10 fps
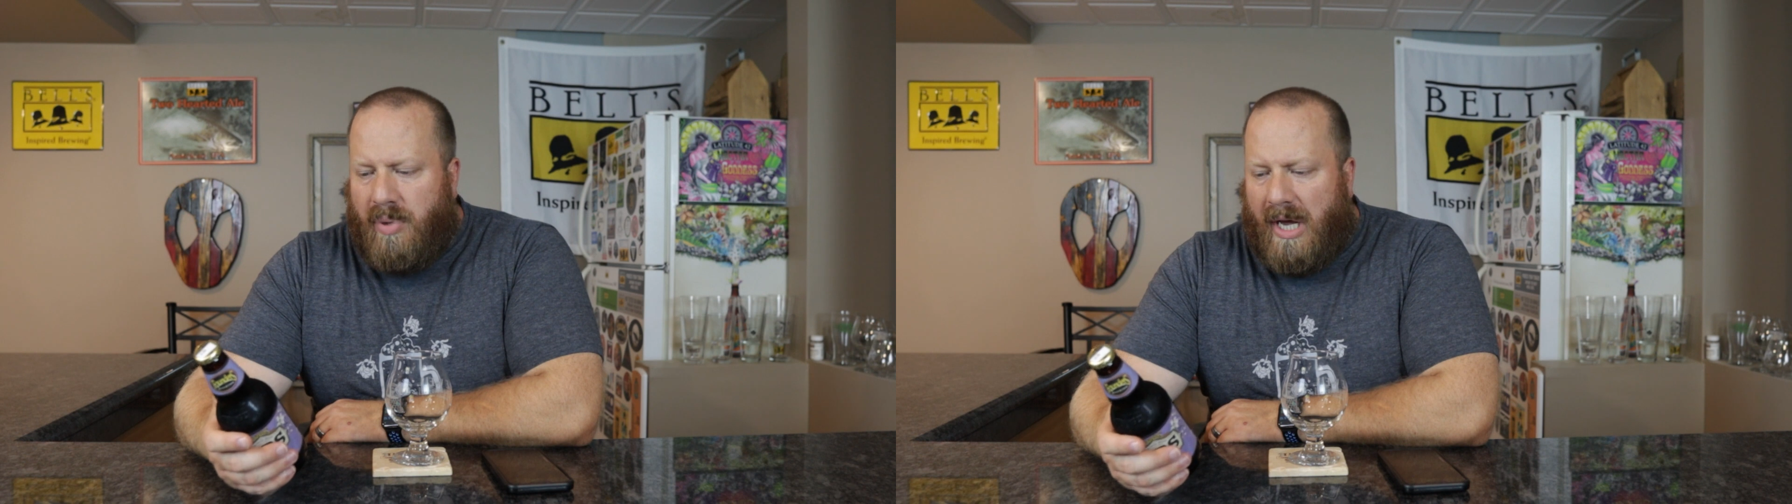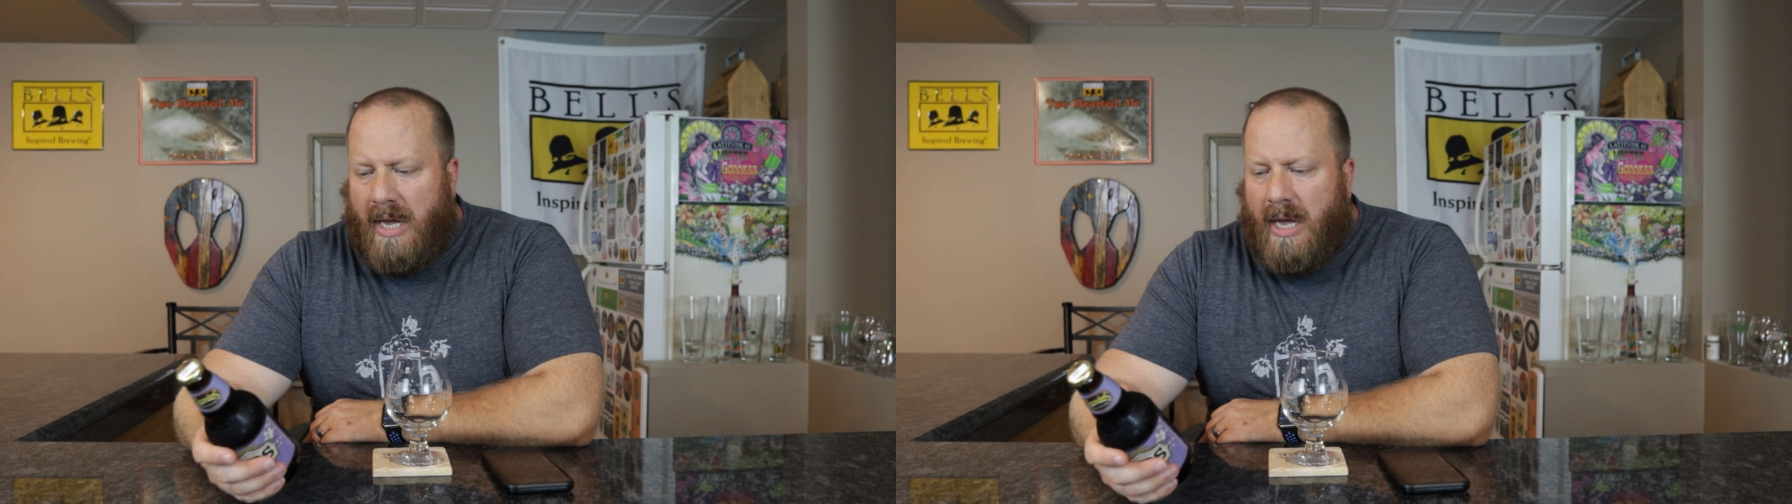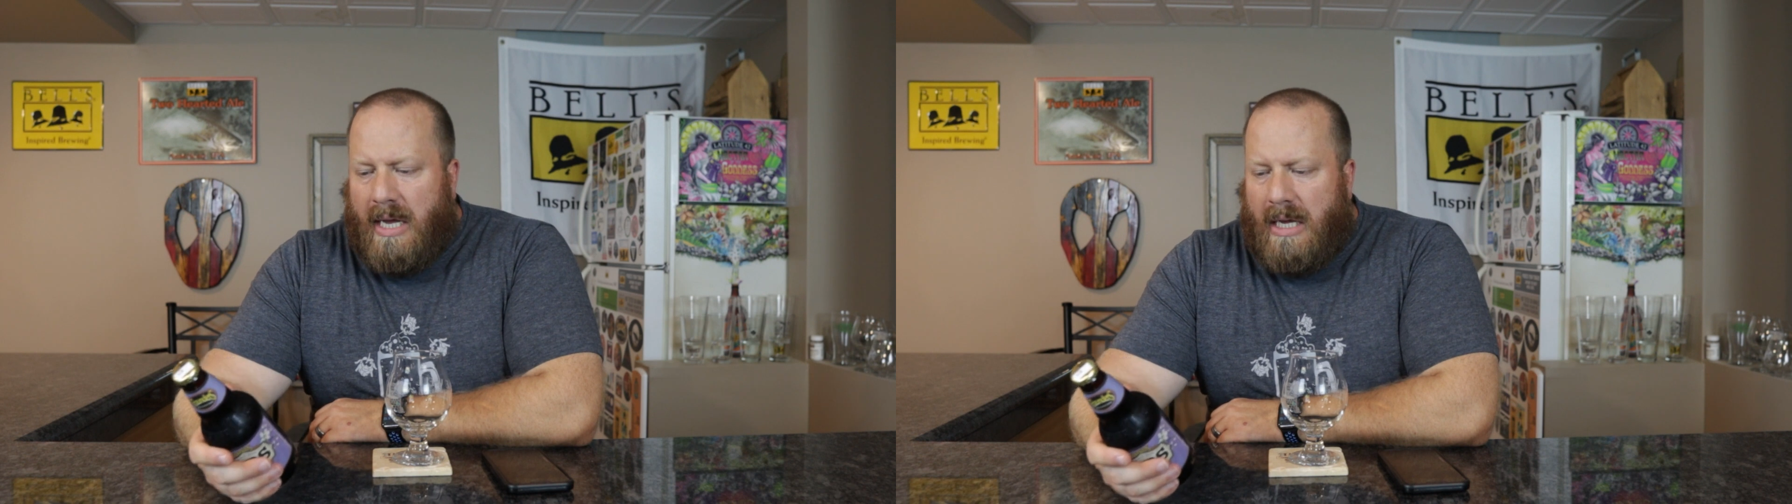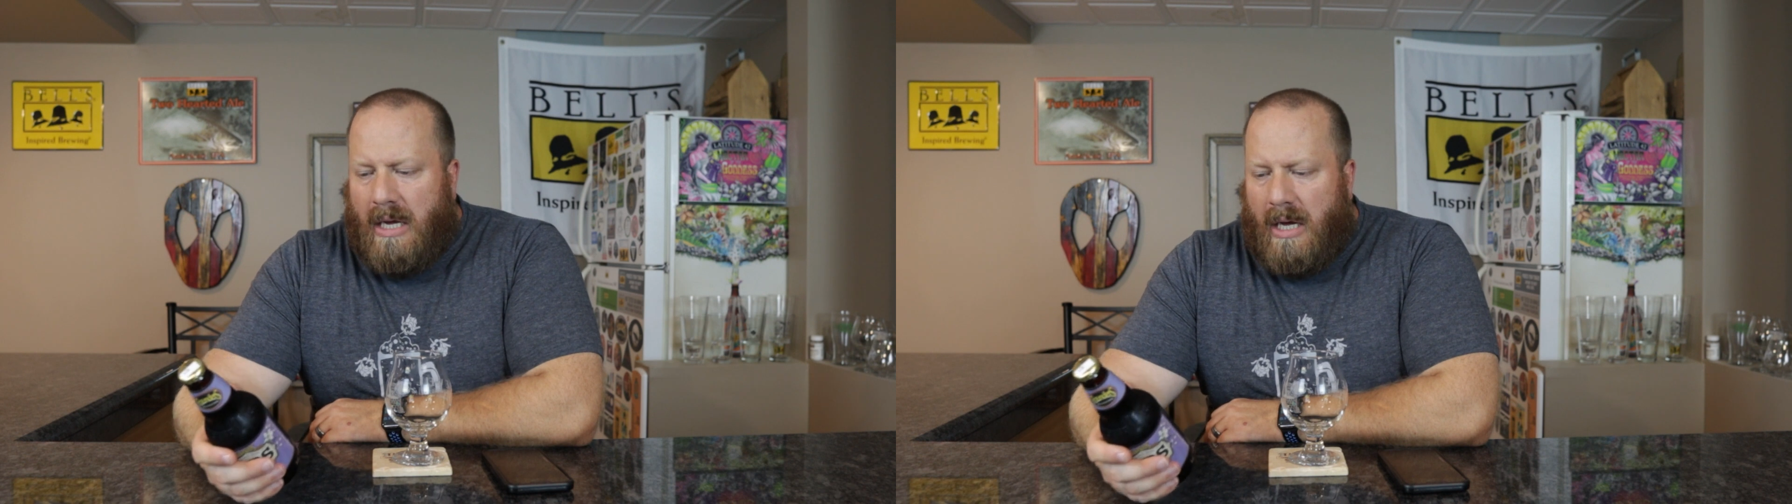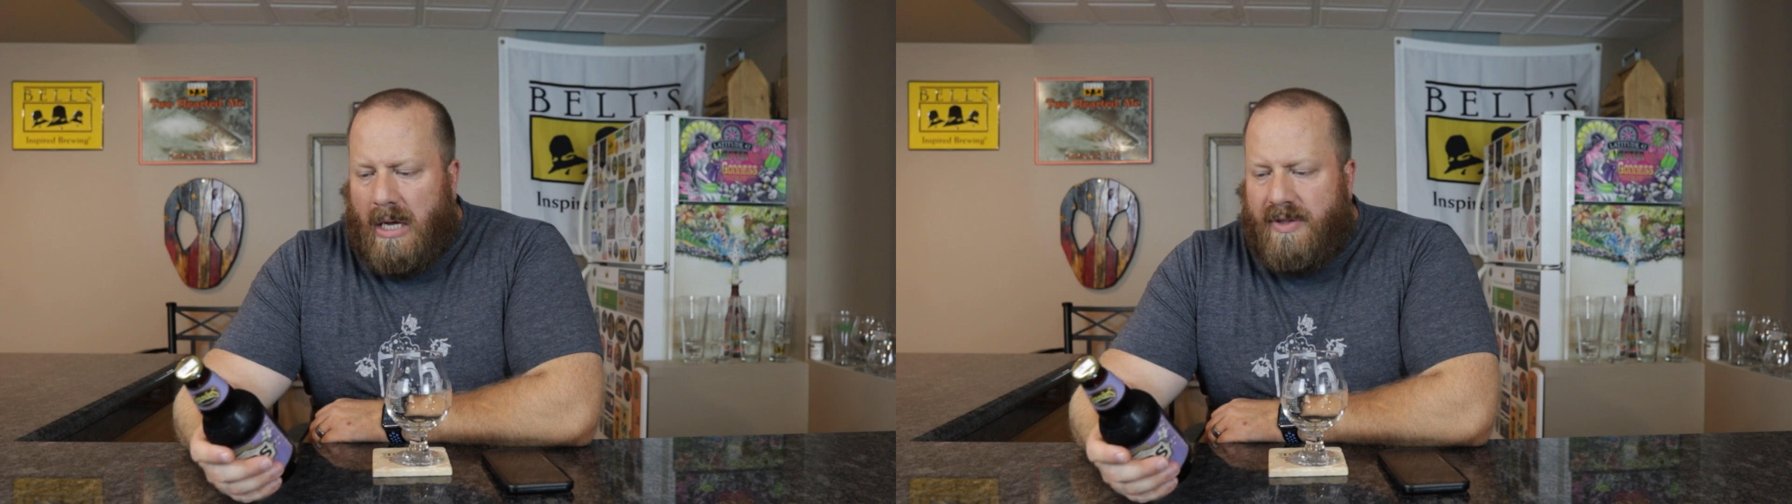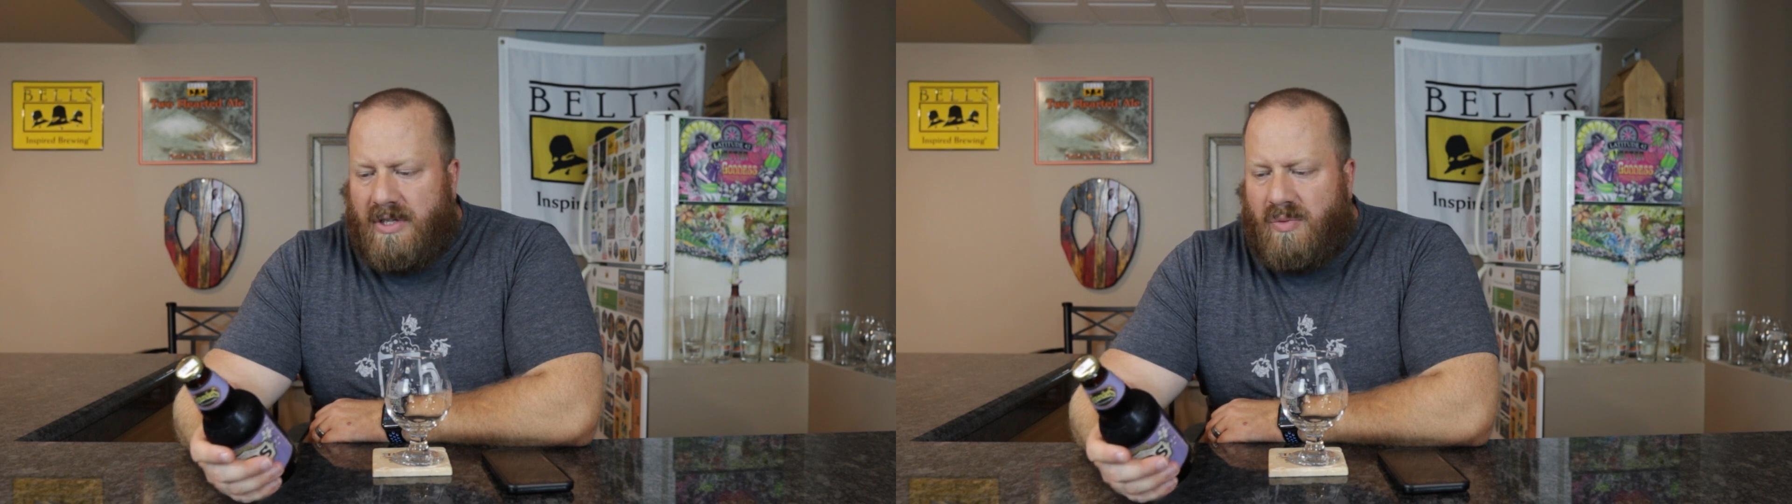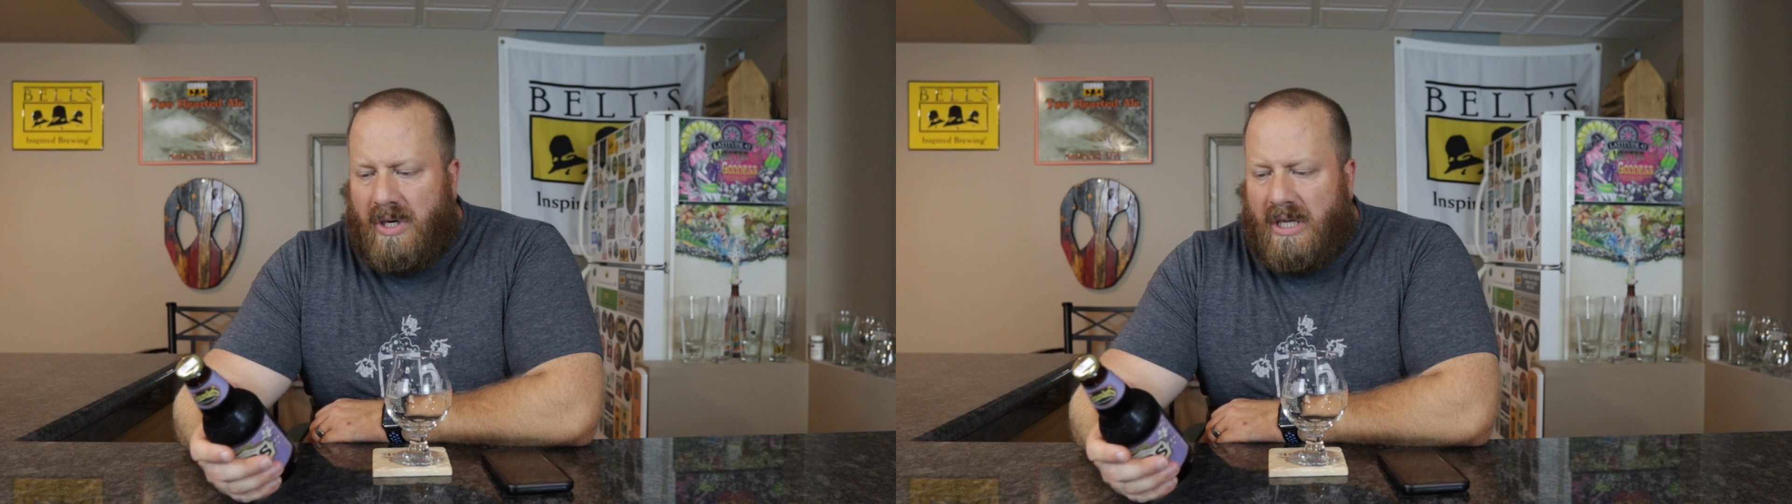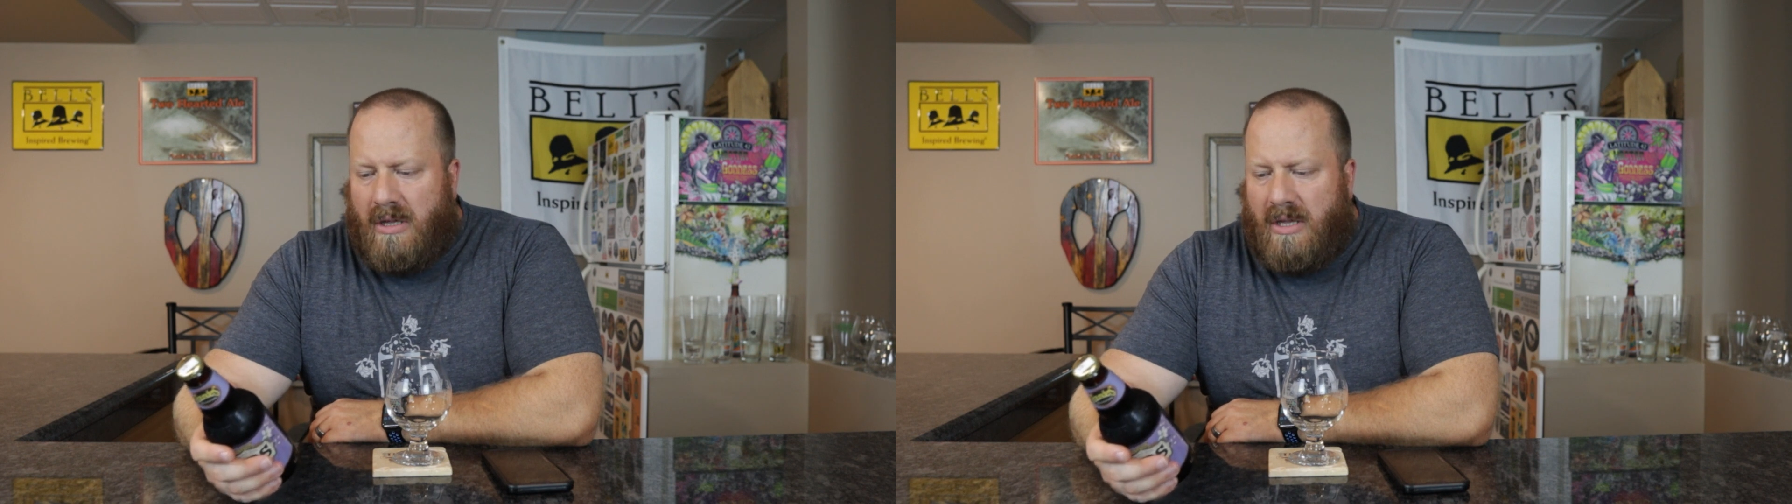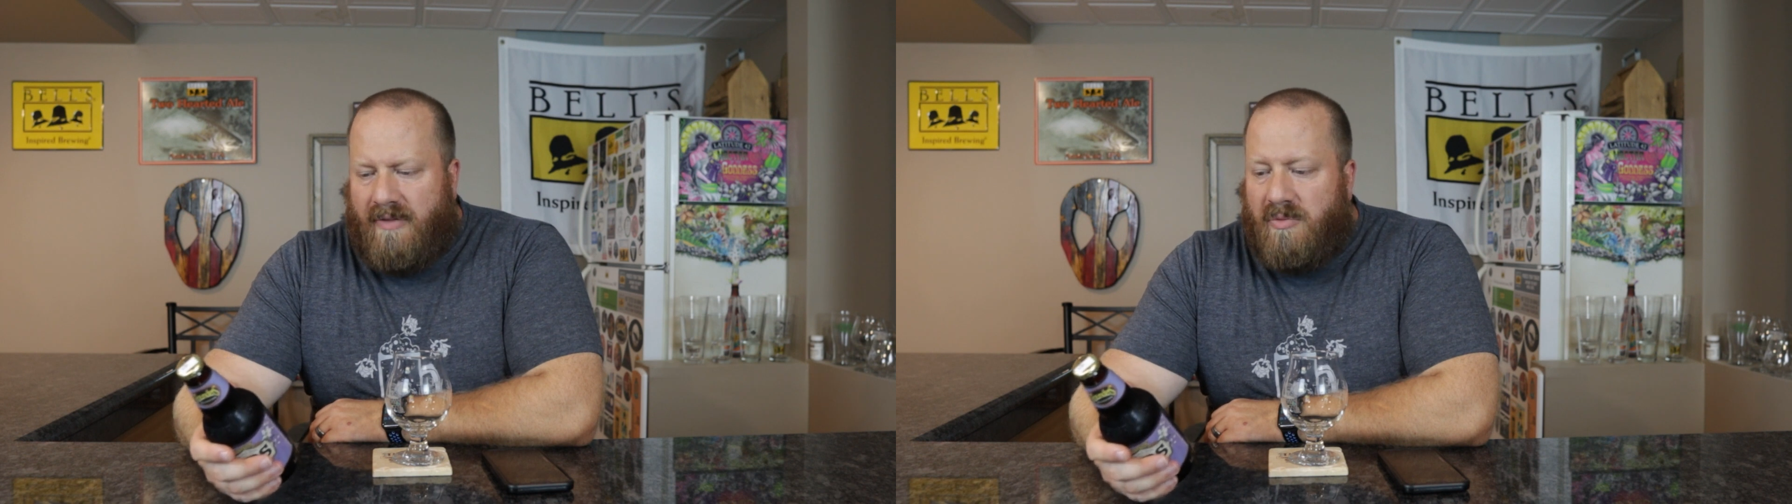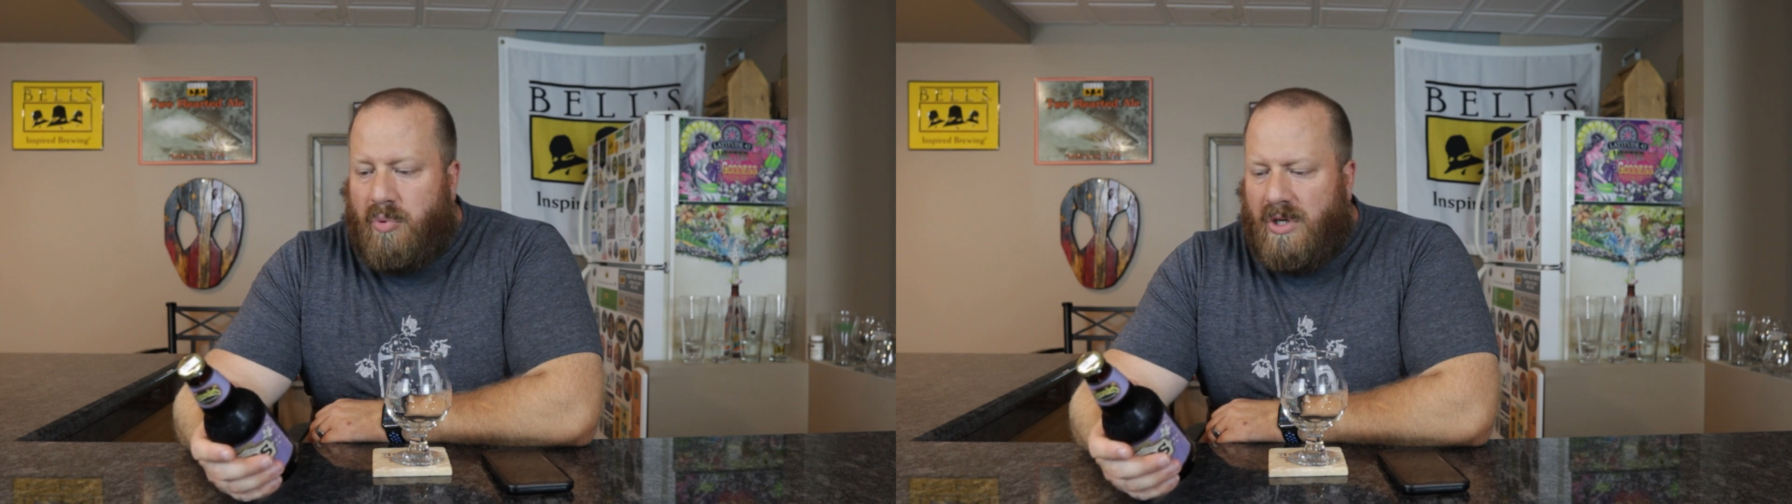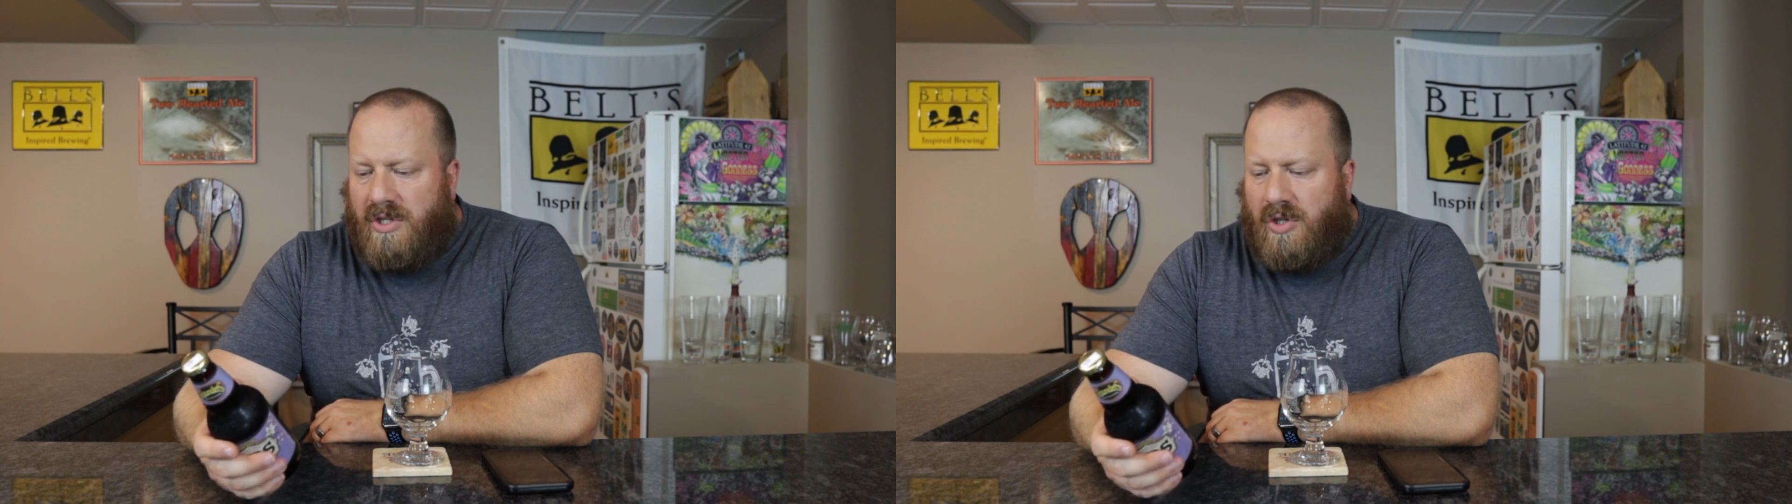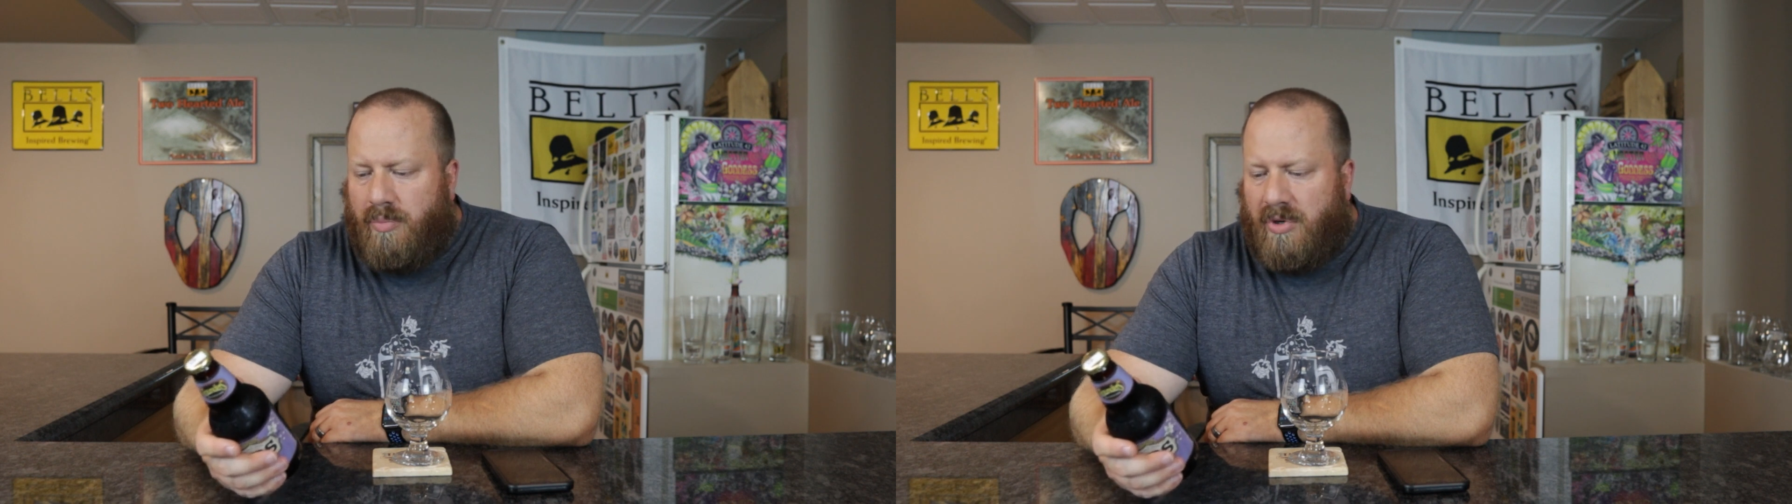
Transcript: but uh, this one 11.2%